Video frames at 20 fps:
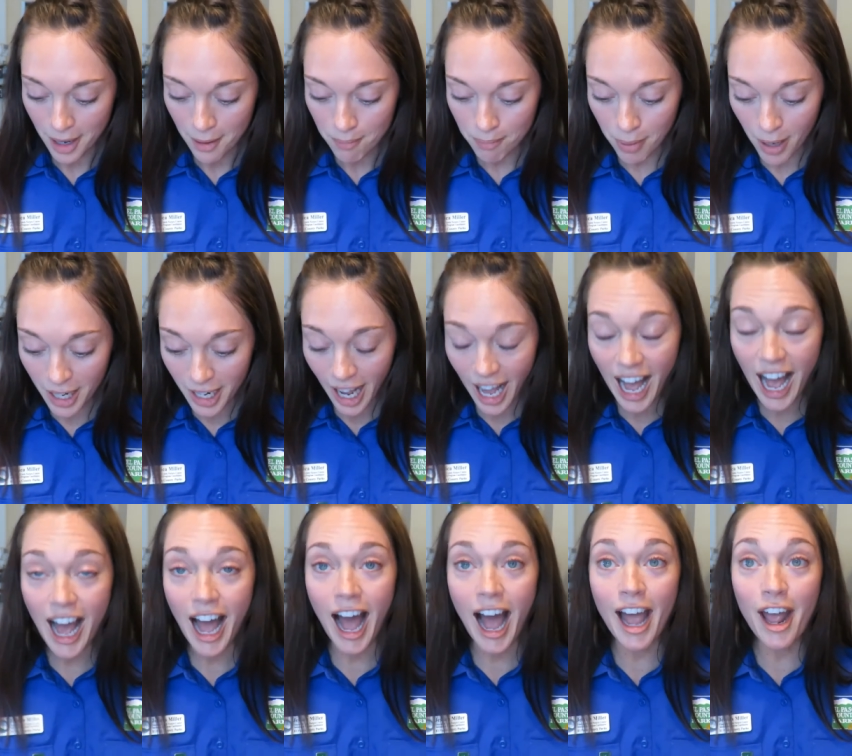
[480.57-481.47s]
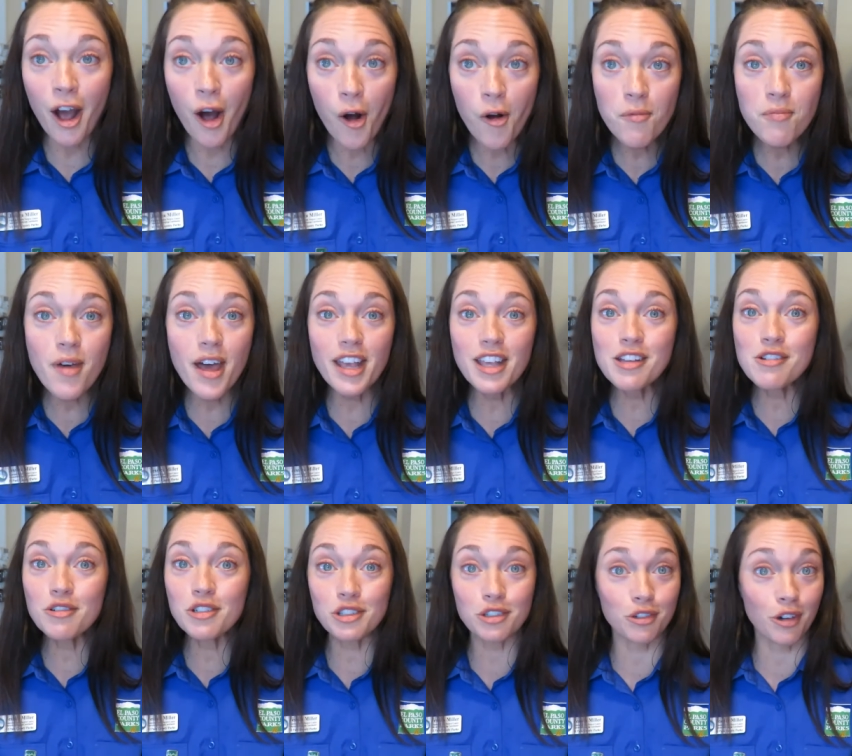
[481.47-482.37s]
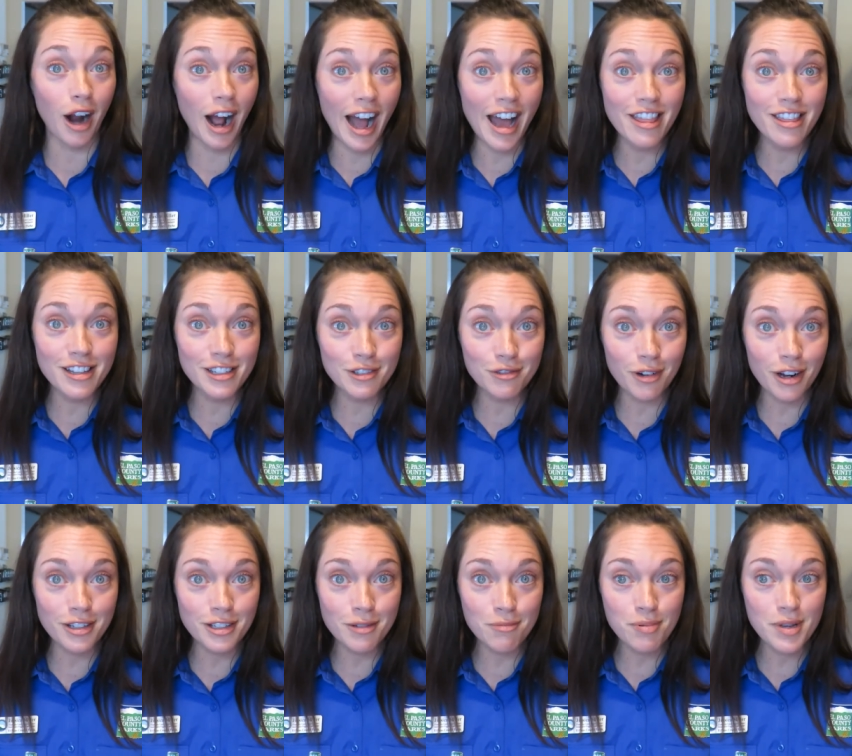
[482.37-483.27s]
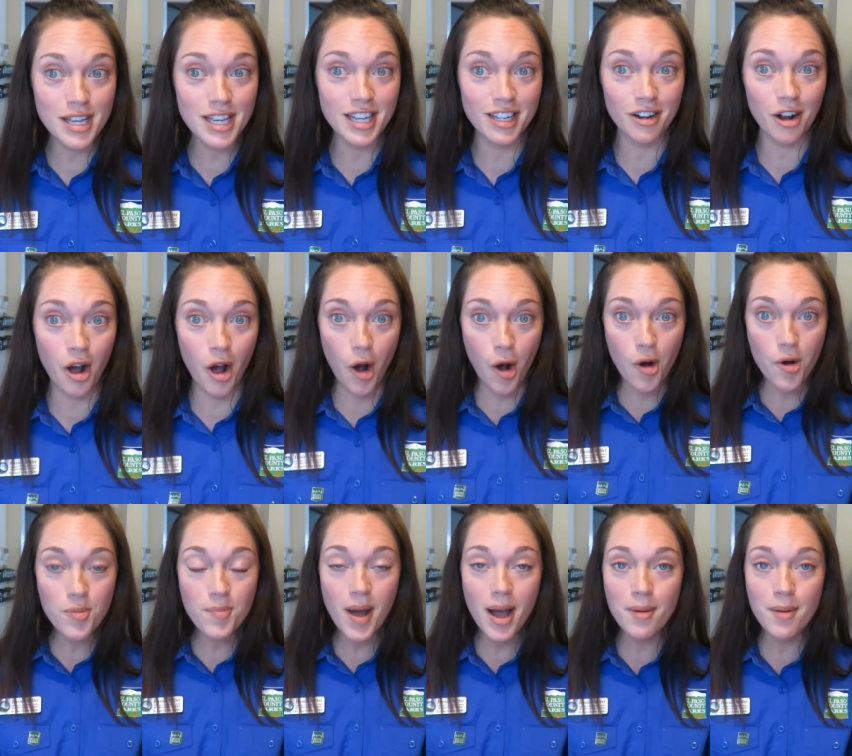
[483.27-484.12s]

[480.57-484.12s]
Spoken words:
But I hope that you try this recipe at home.